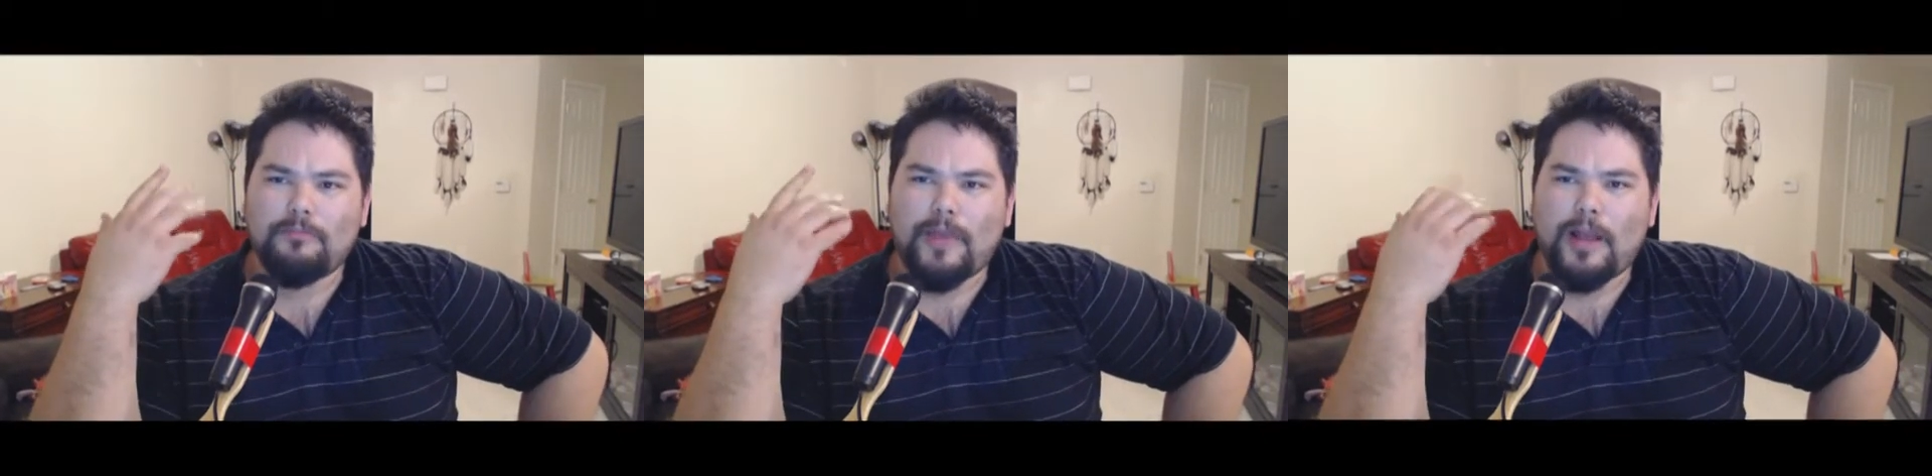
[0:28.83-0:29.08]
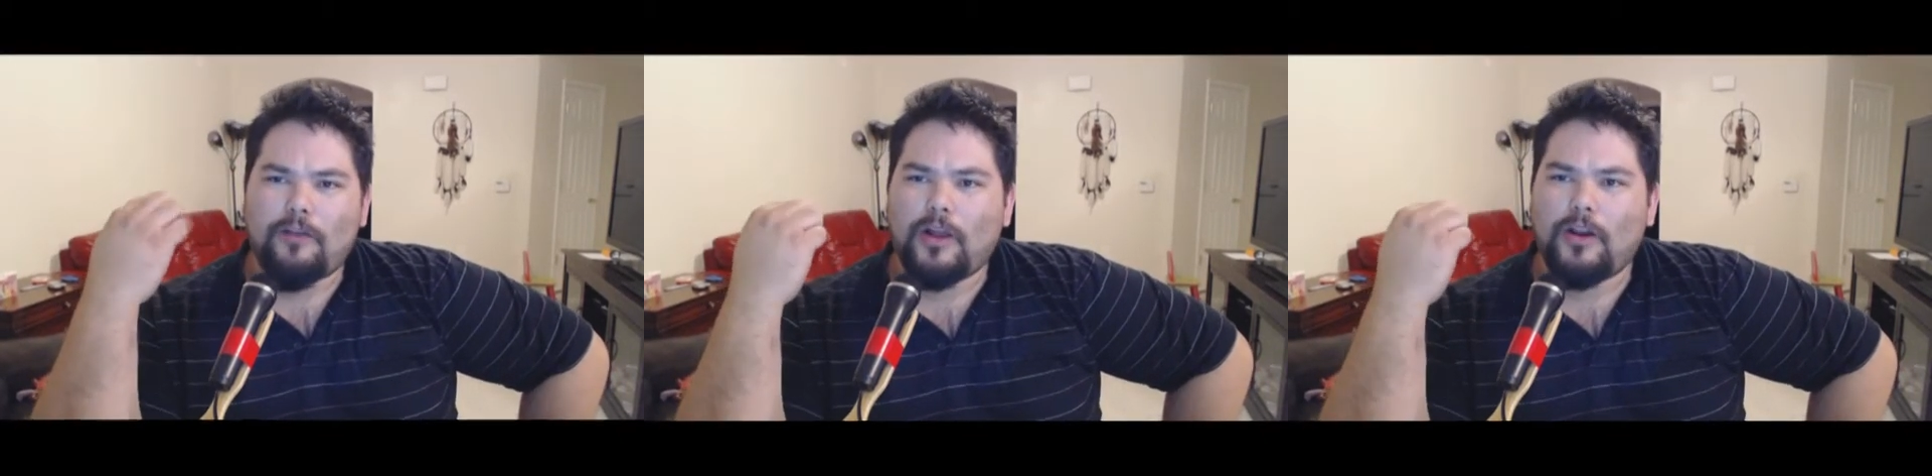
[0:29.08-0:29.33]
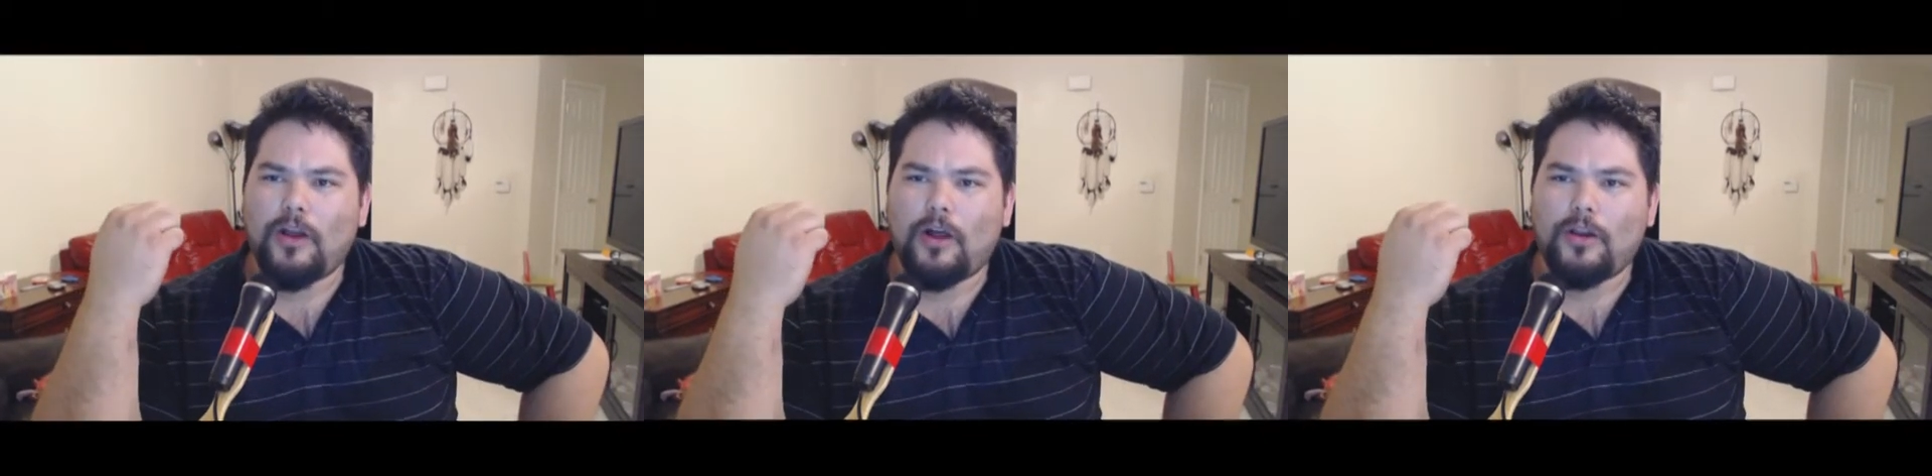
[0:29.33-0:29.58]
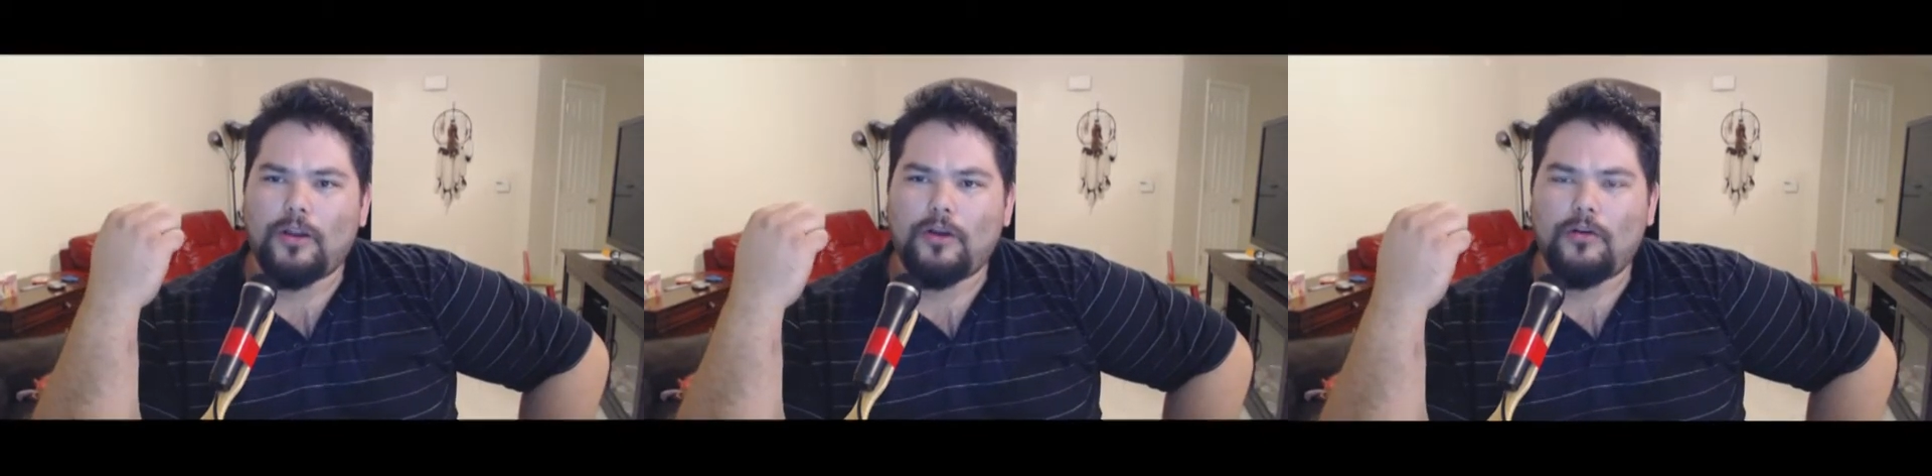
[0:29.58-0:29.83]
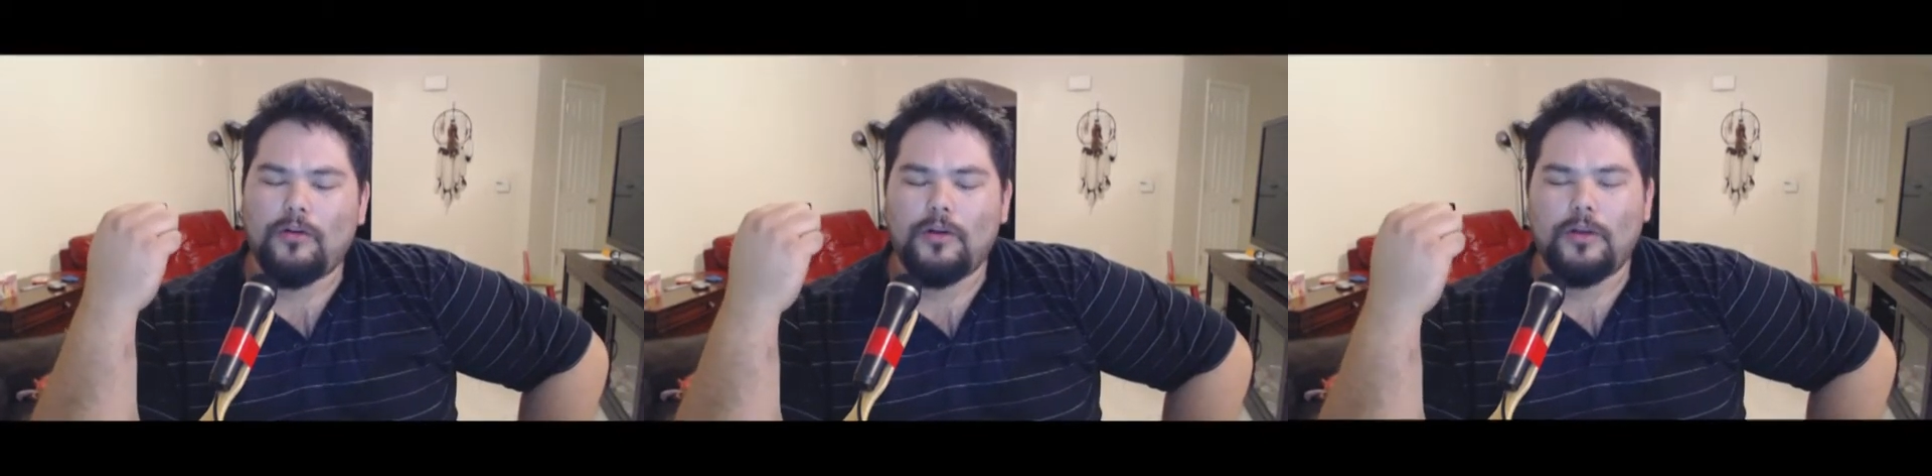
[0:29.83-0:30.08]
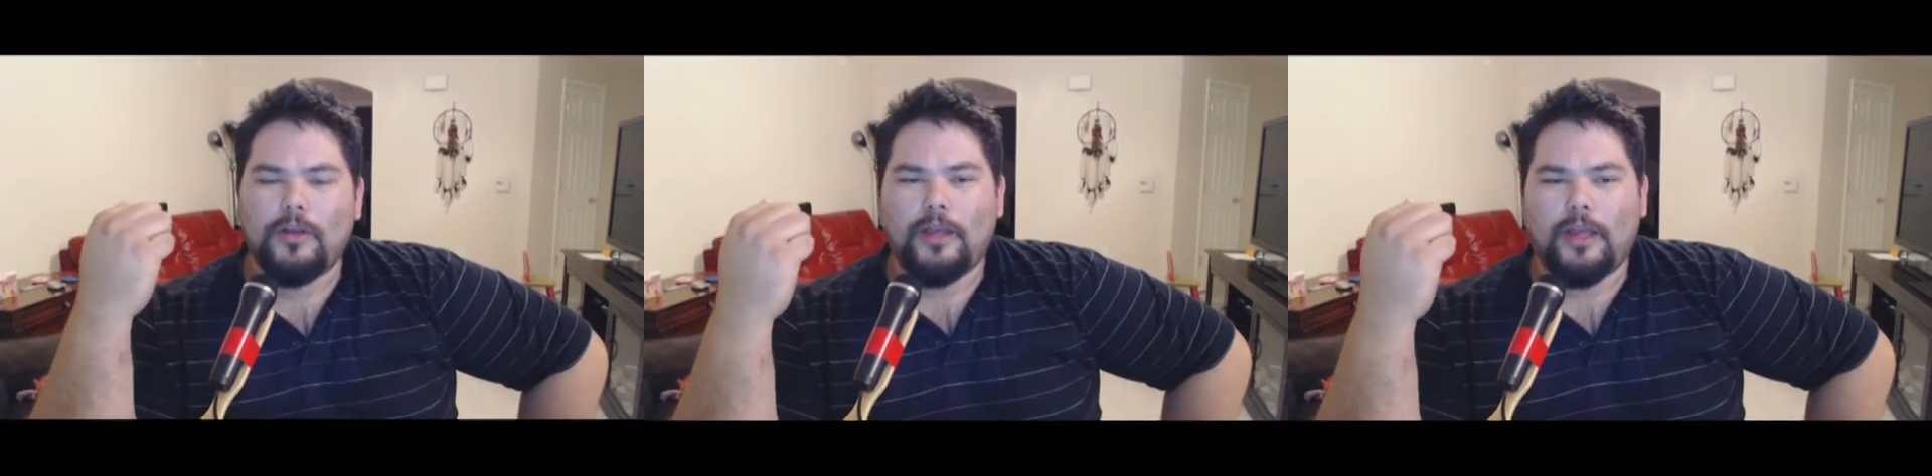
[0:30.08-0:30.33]
background audio,
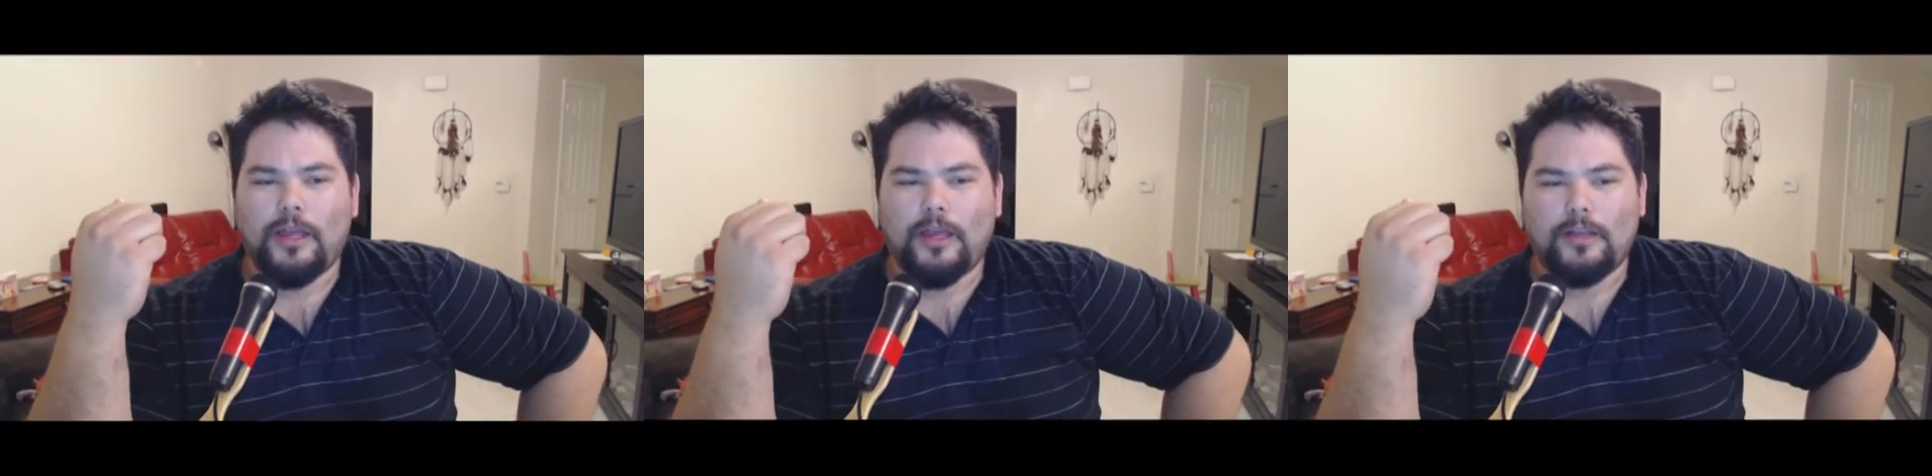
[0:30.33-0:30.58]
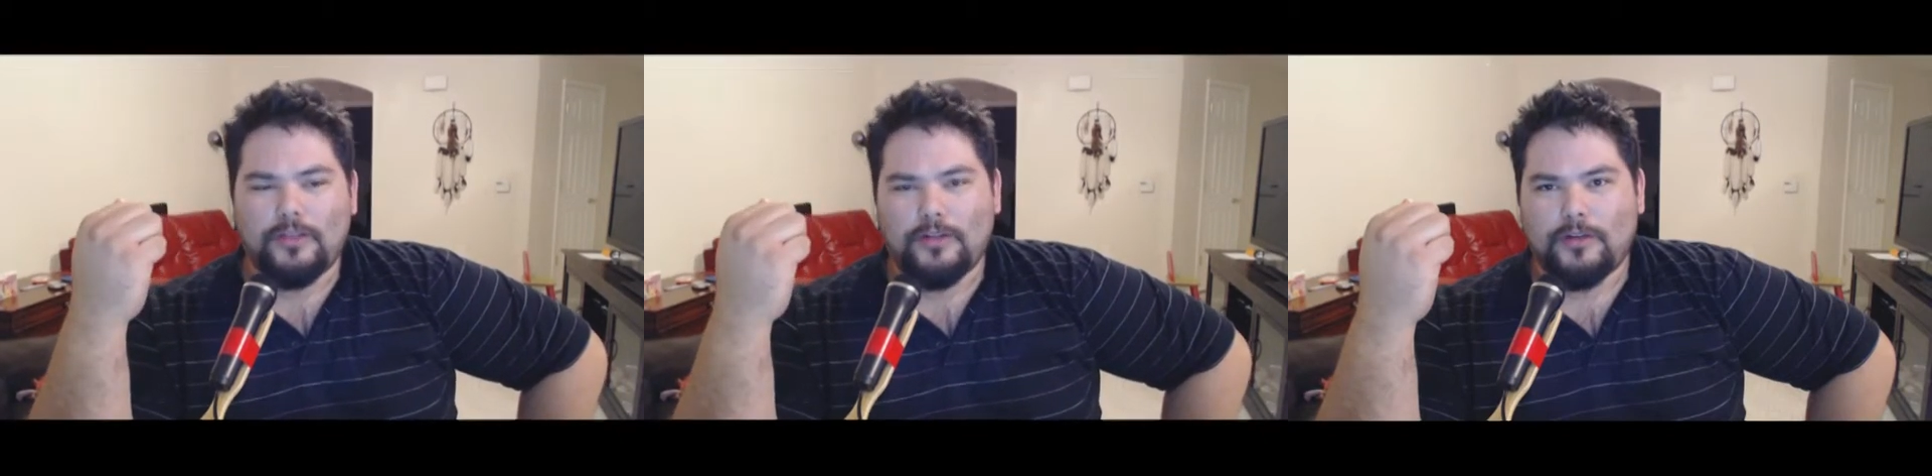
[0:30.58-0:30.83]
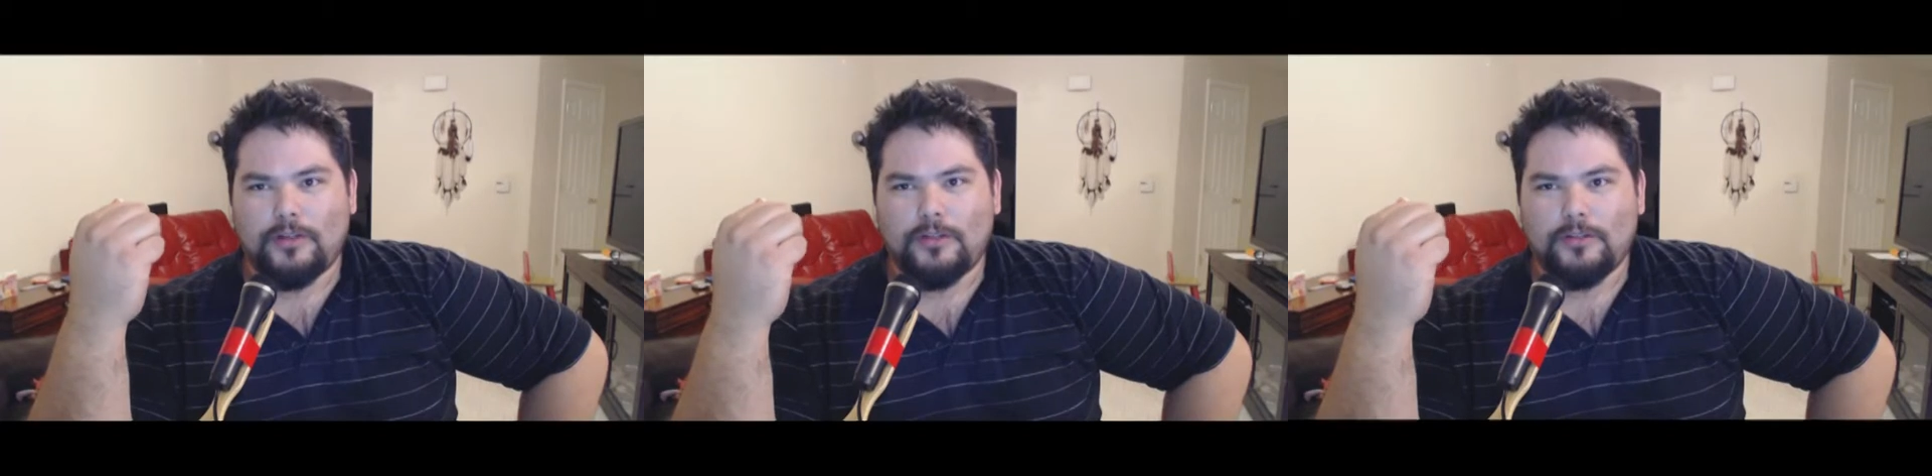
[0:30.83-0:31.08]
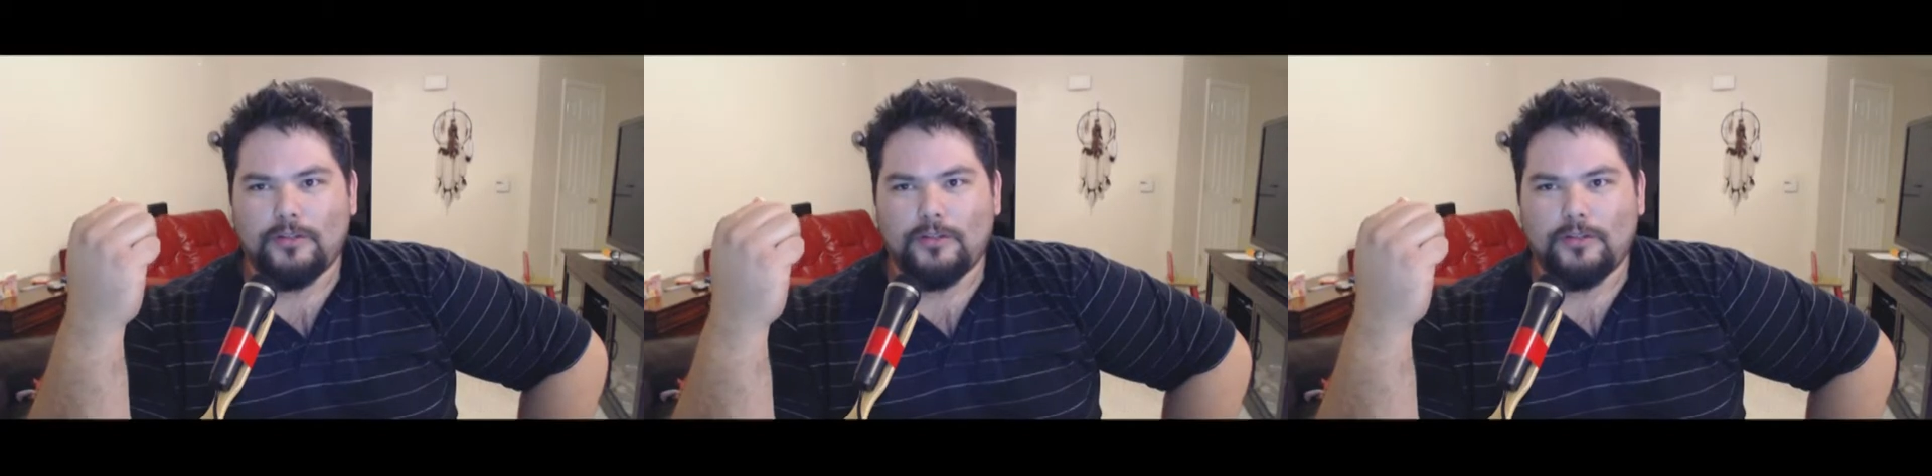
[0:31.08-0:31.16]
etc.